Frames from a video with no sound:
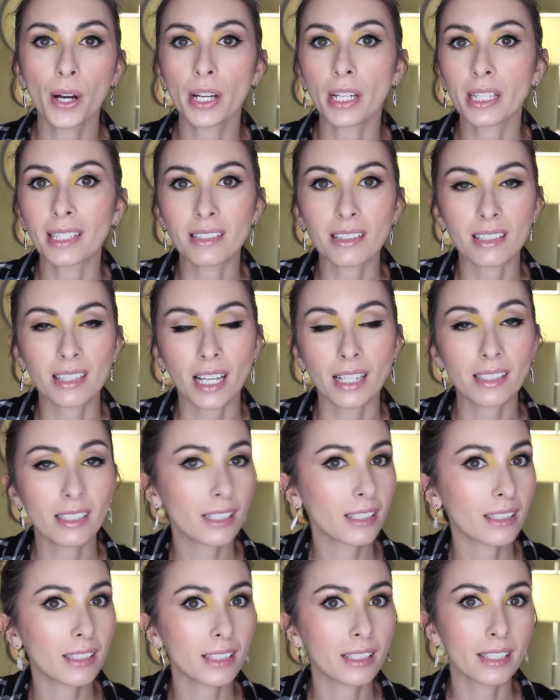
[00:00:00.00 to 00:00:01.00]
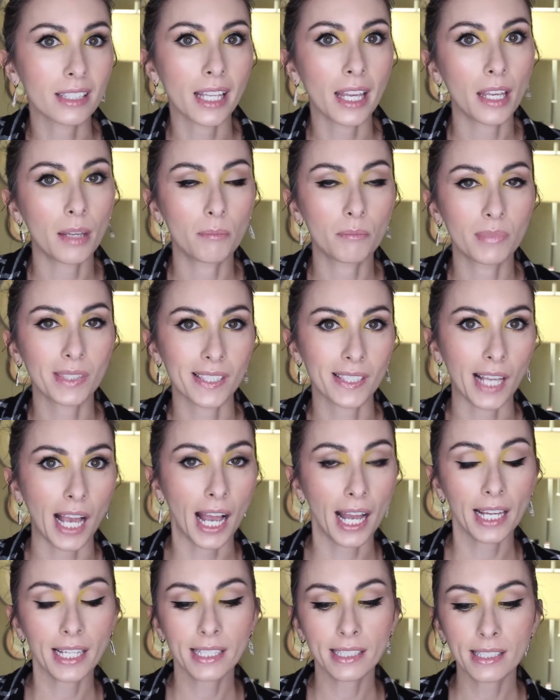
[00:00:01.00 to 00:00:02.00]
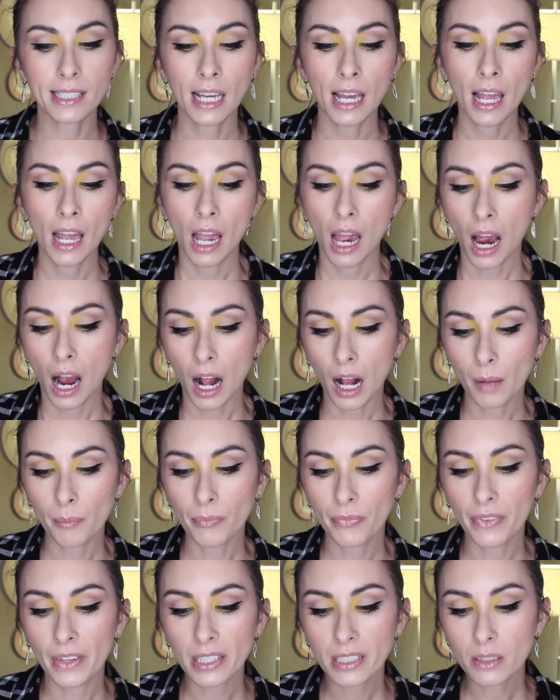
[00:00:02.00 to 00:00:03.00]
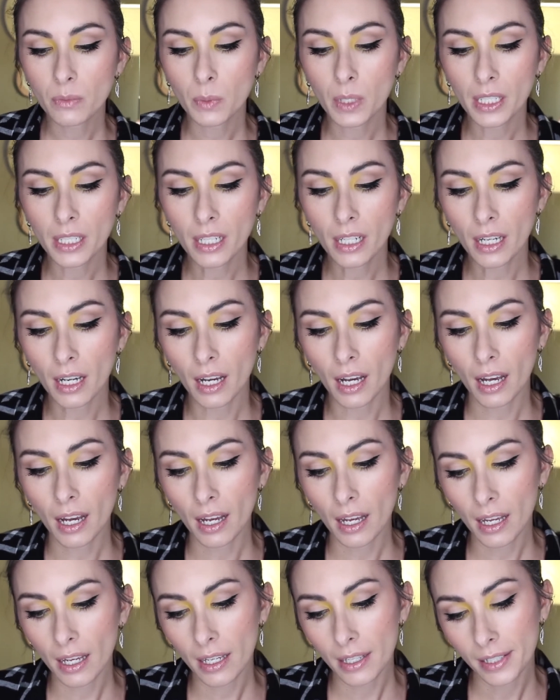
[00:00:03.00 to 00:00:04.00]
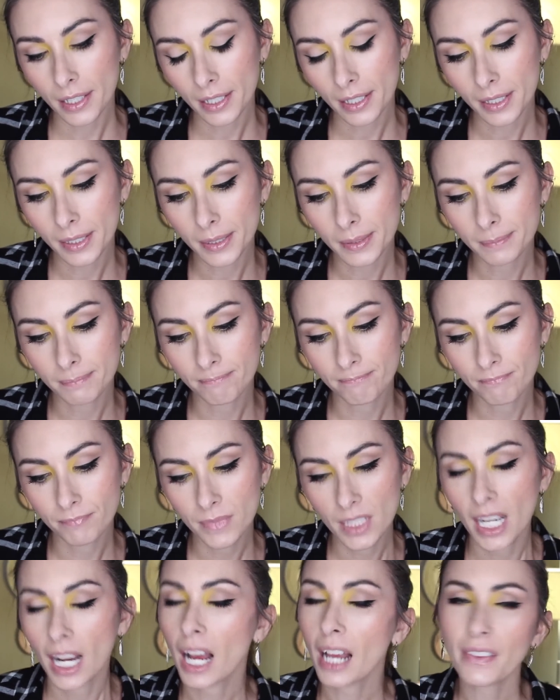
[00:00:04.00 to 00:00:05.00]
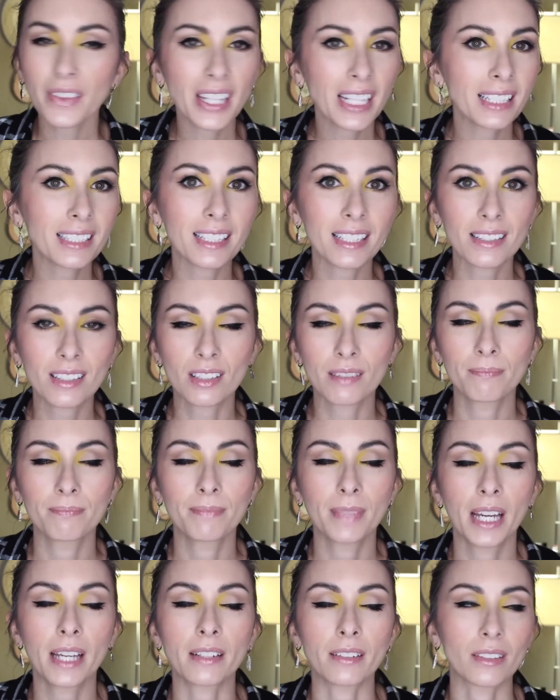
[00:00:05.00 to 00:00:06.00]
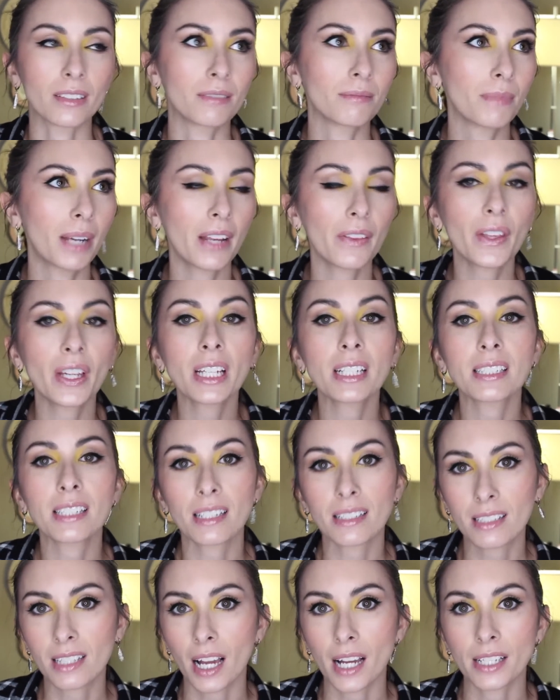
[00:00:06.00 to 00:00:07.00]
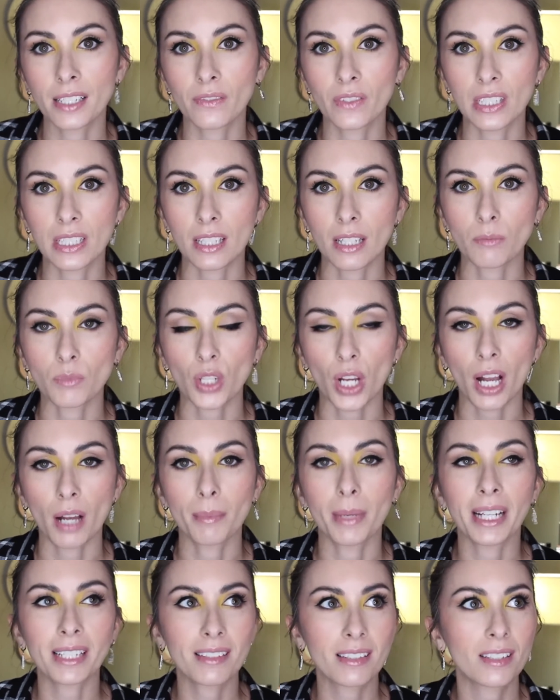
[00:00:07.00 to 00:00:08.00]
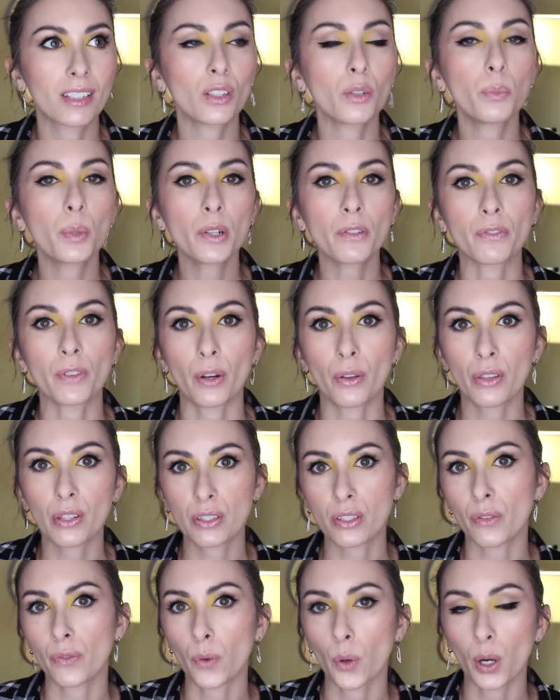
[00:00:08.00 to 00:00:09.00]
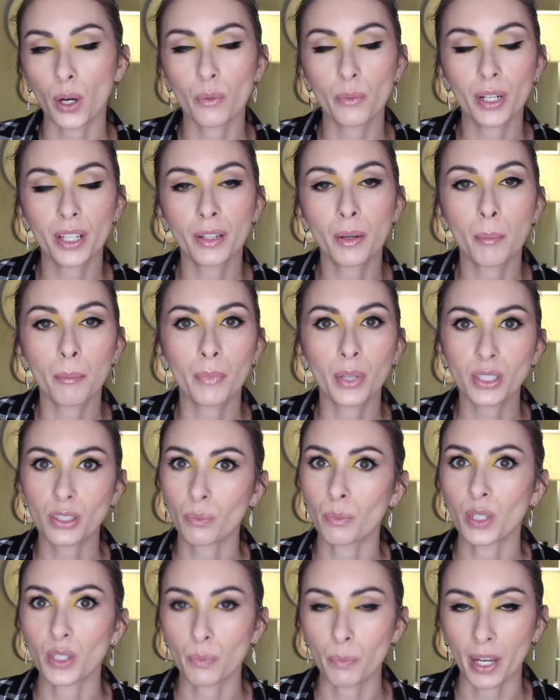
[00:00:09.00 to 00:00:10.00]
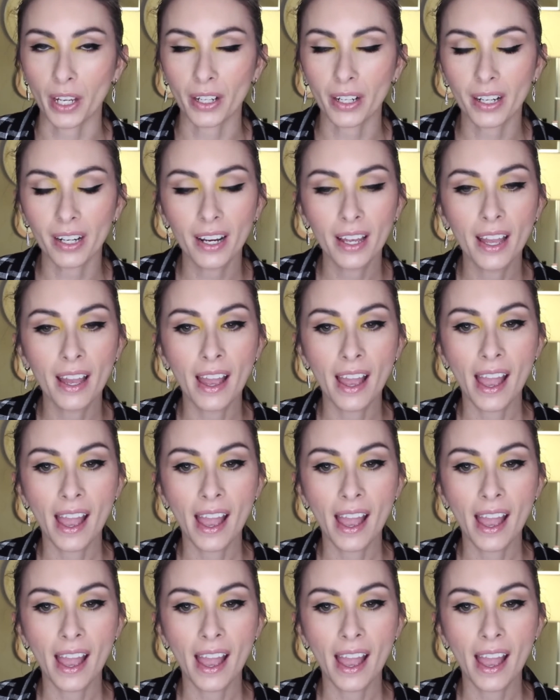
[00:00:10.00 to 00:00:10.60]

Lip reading: but it says it's the same size. This one, I think it does, I don't know, I think it does kind of the same job. I still prefer the Sephora one much, much better.